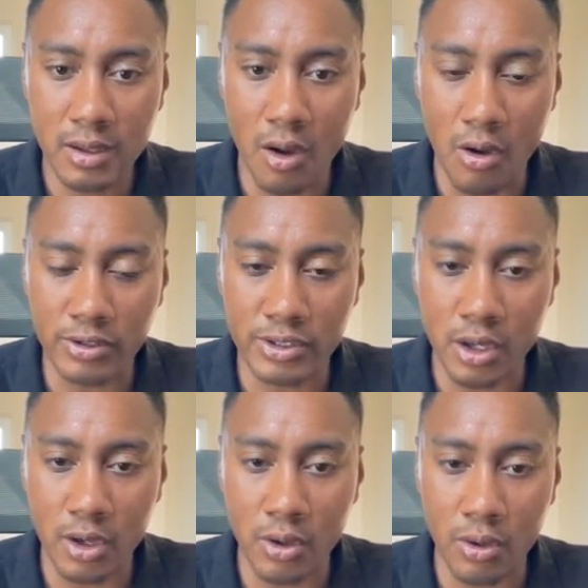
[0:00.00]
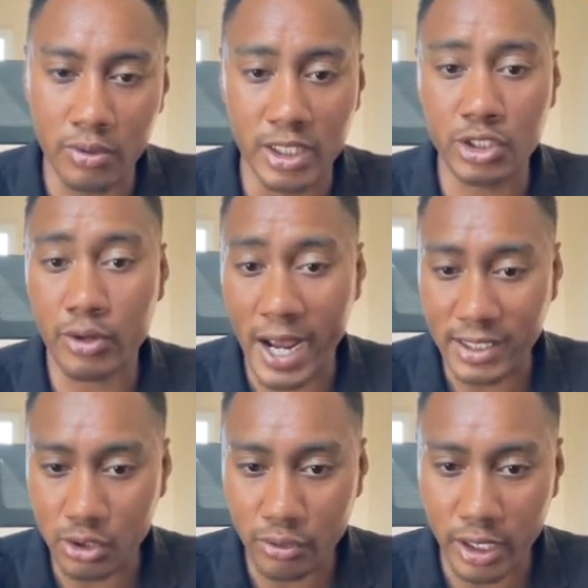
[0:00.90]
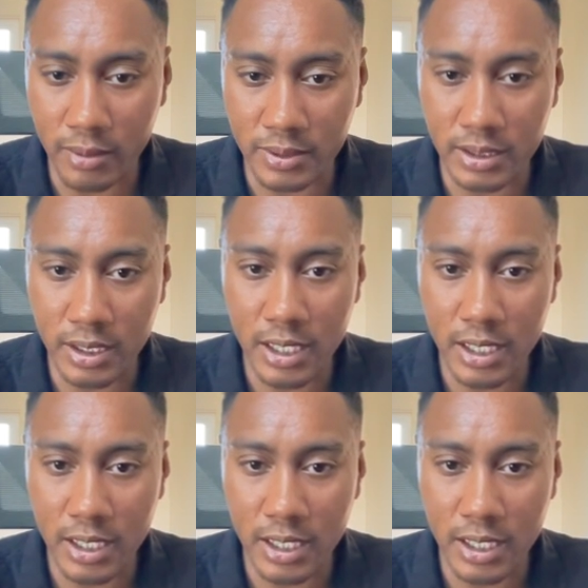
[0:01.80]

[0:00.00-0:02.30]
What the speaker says: also the transcript.